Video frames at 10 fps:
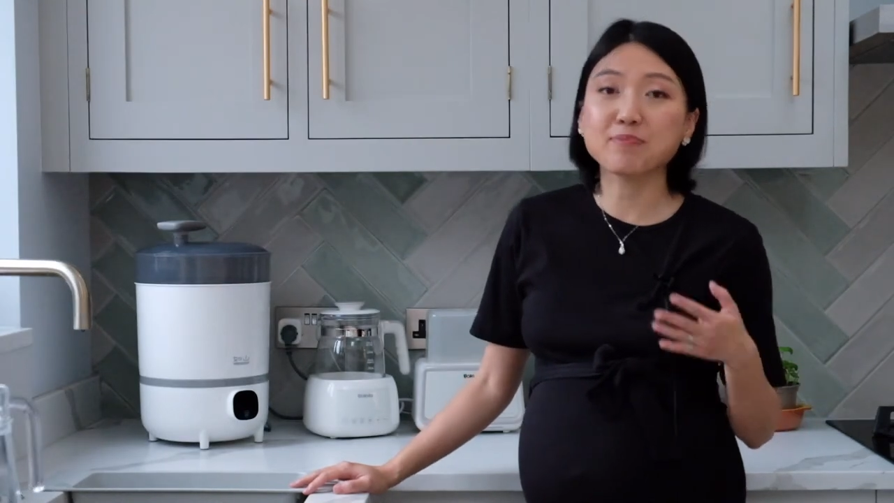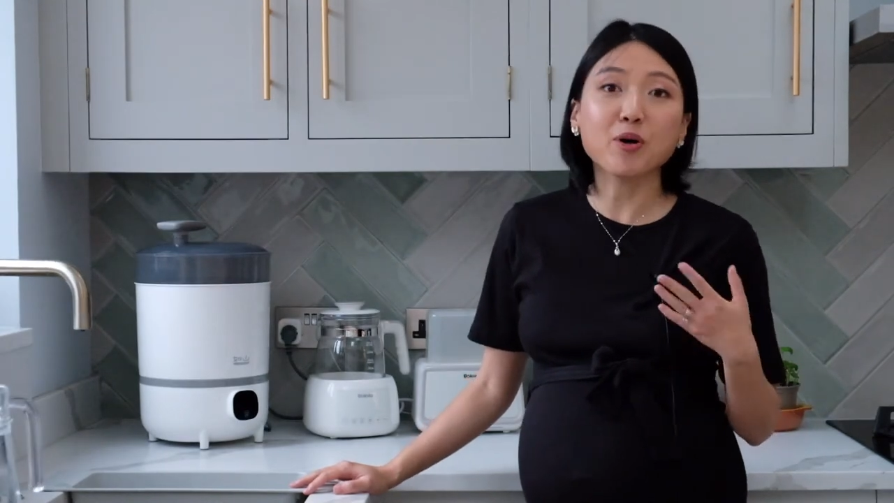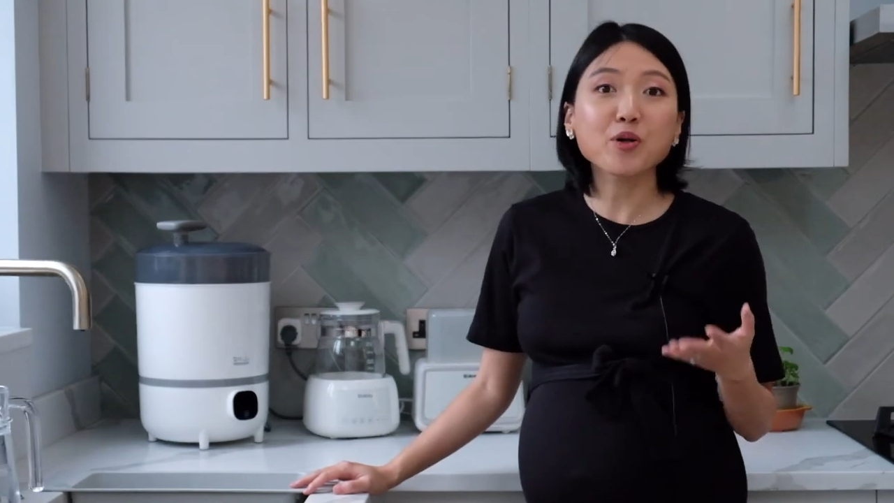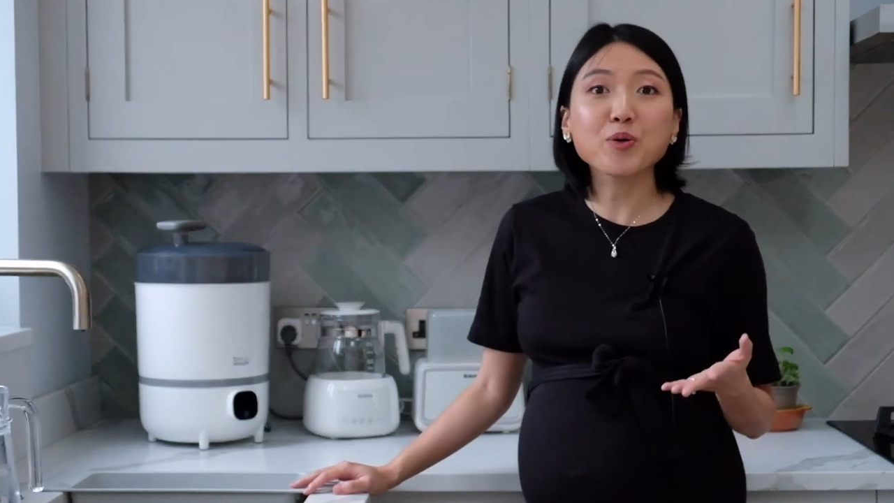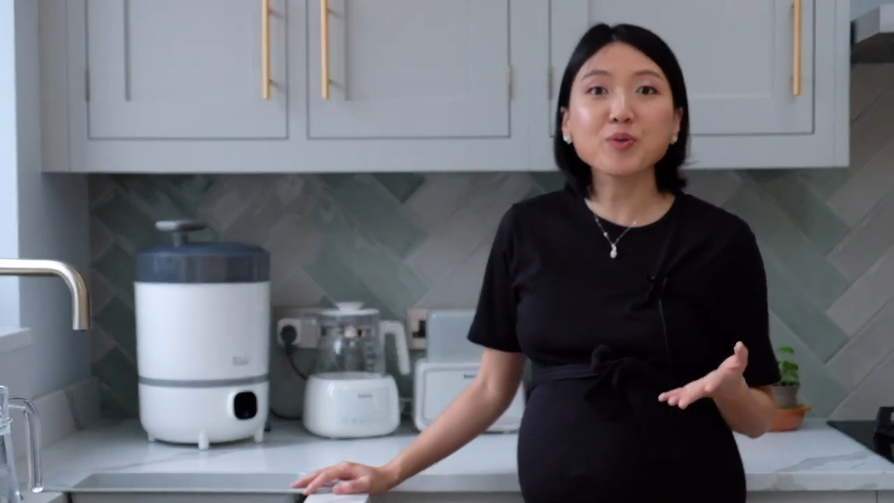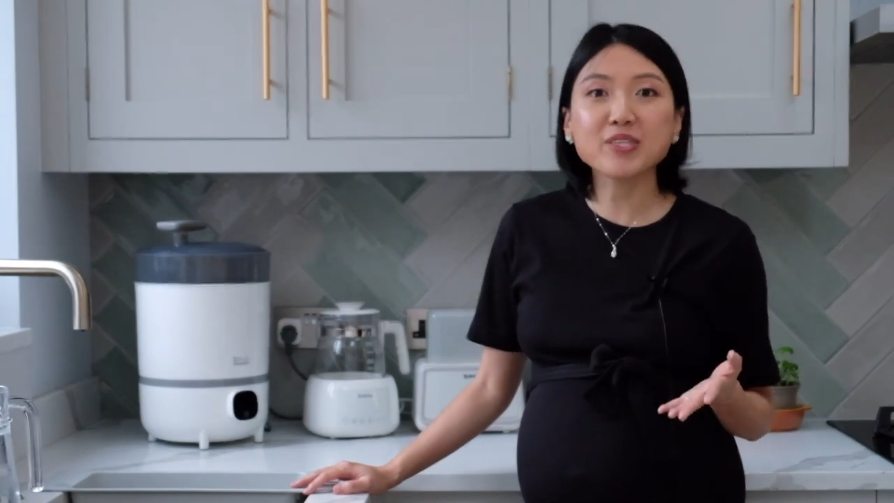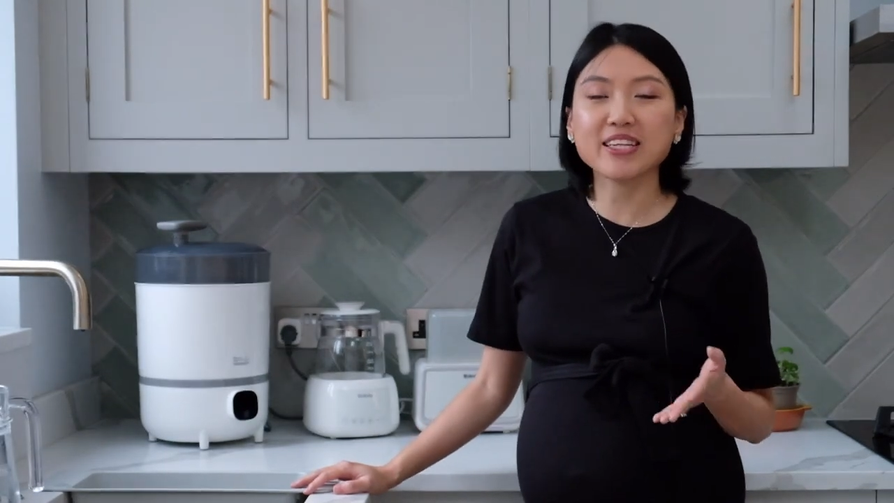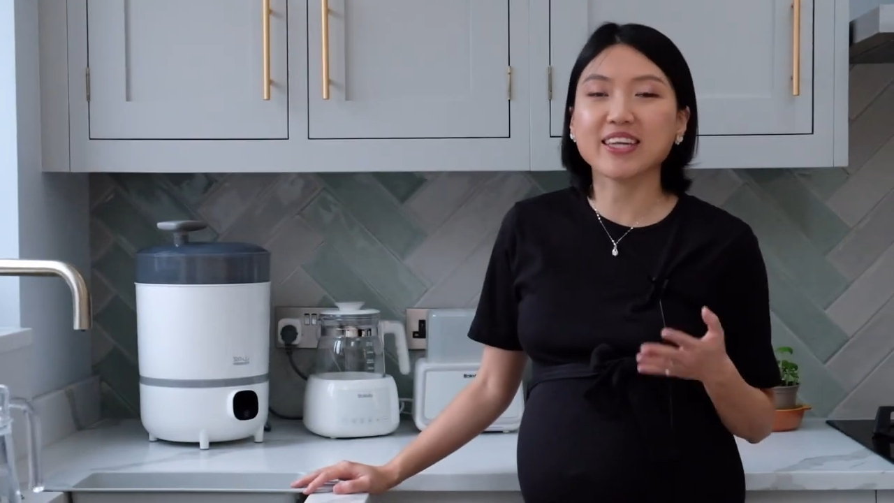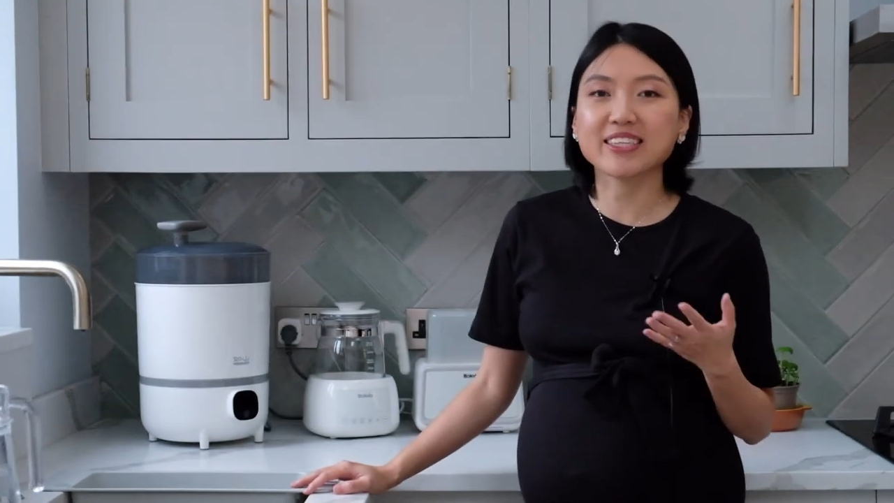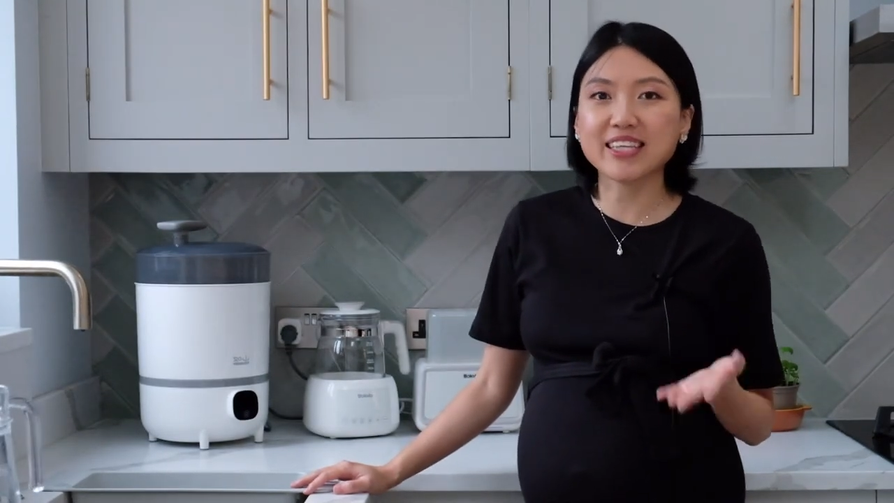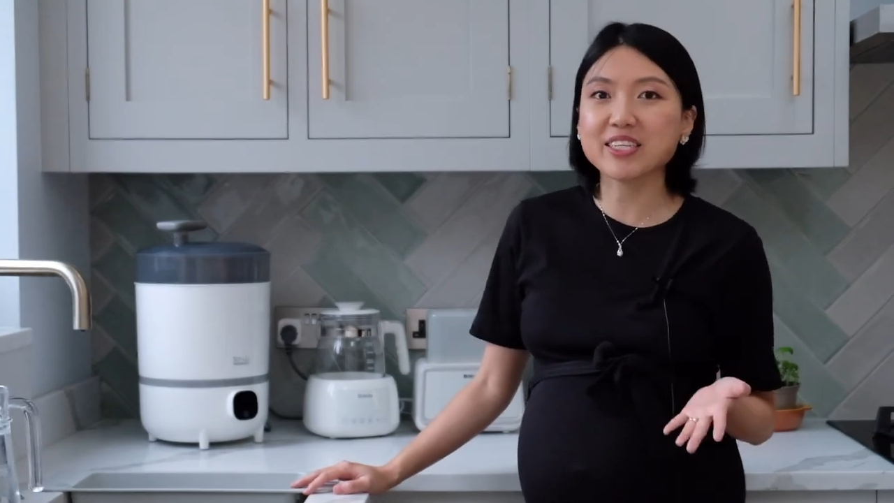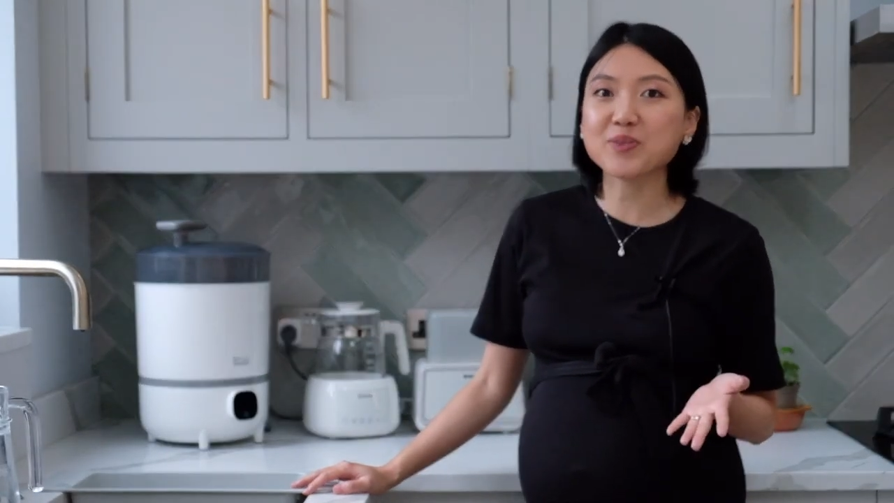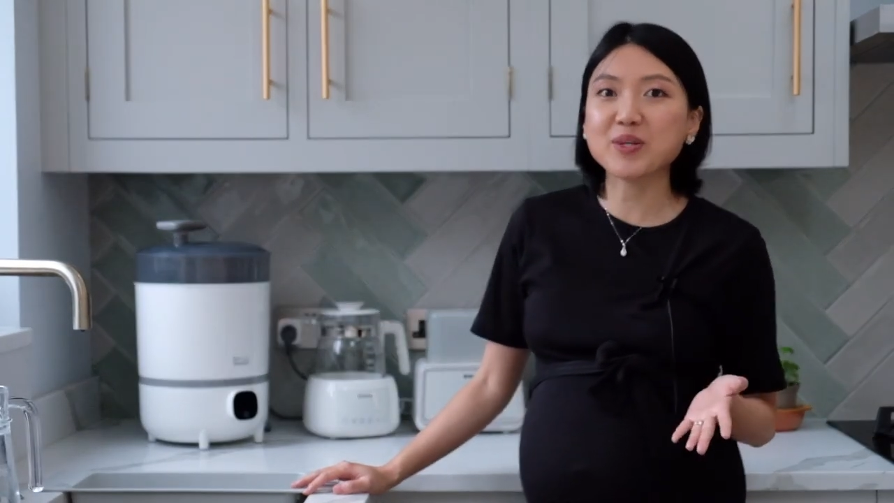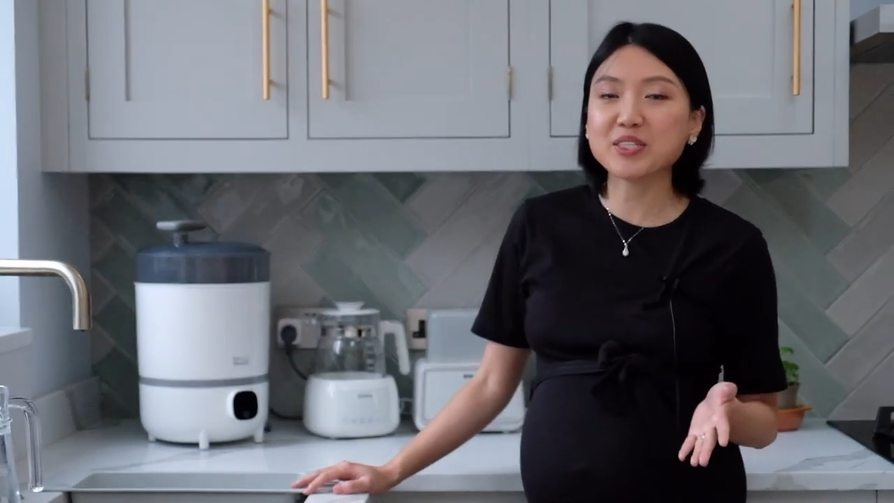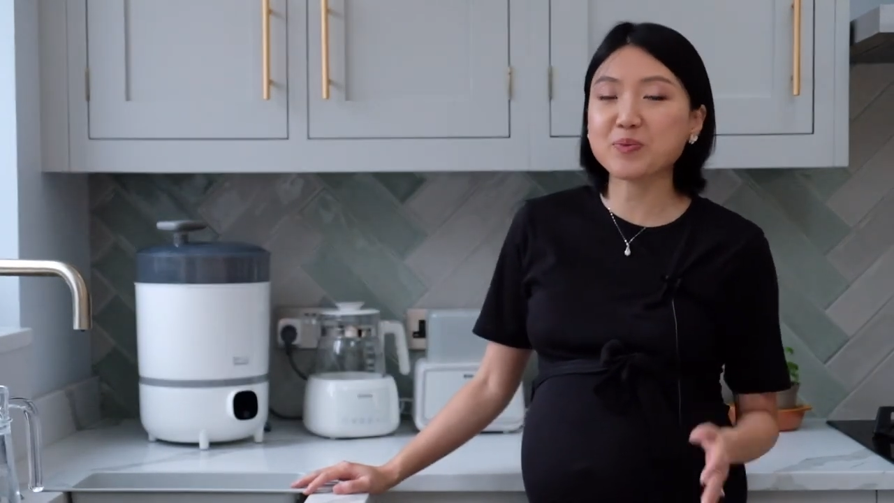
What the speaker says: bottles and accessories